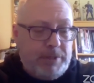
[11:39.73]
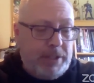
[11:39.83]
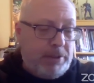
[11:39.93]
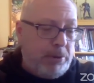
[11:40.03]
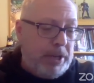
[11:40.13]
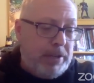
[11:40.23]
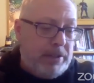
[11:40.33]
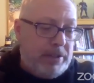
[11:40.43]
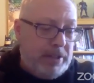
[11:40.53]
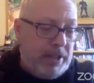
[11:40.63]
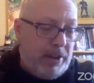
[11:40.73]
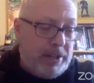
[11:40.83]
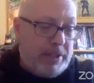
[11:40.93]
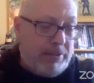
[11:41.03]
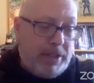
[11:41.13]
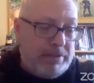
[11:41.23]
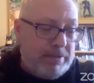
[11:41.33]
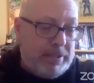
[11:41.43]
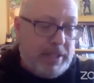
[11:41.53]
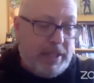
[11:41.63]
agreed to, I said, well,
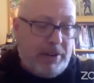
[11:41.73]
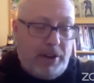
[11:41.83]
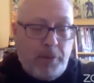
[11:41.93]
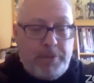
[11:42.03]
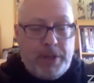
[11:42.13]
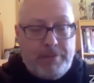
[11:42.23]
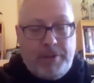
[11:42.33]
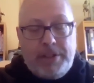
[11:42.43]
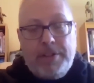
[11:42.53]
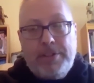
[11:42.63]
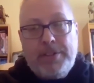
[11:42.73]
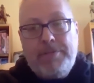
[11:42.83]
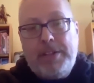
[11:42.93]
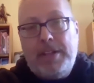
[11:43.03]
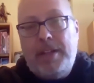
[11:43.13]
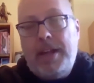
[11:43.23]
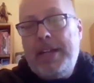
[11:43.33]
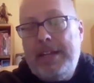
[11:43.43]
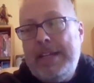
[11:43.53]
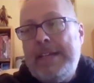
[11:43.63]
I hope you can find other stuff that you
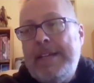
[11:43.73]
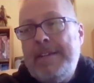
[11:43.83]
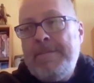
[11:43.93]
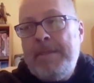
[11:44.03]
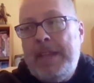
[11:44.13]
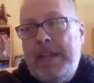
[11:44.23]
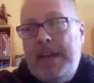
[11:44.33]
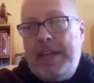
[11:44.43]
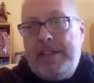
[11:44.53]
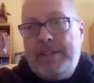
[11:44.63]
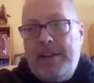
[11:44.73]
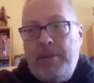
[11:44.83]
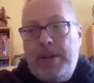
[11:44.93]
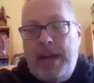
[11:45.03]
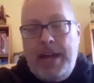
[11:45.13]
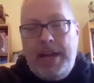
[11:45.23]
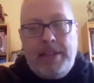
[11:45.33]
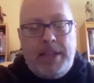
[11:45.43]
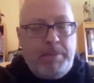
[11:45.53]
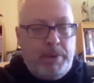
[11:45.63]
like. And he said, okay. And
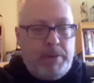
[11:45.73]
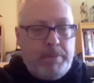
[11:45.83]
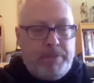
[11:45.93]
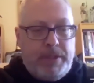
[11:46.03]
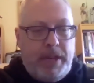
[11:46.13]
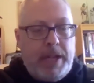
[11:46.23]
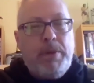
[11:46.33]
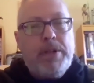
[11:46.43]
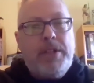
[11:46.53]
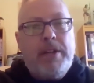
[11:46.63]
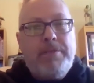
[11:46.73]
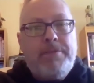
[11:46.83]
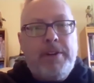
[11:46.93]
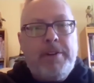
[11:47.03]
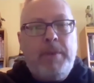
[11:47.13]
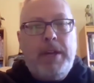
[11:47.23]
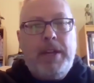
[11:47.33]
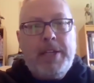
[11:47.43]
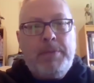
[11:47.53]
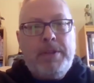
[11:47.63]
then he put a stack of books down in front of me and
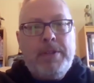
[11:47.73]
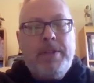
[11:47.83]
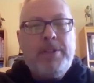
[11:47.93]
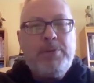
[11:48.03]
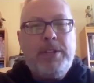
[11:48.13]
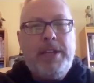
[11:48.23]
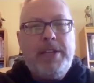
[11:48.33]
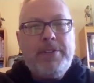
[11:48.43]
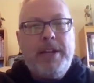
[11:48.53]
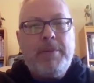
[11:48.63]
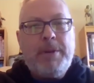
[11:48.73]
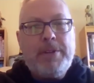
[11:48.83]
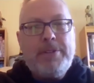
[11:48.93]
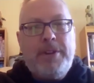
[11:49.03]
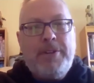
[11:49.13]
asked me to sign his Green Lantern comics. So.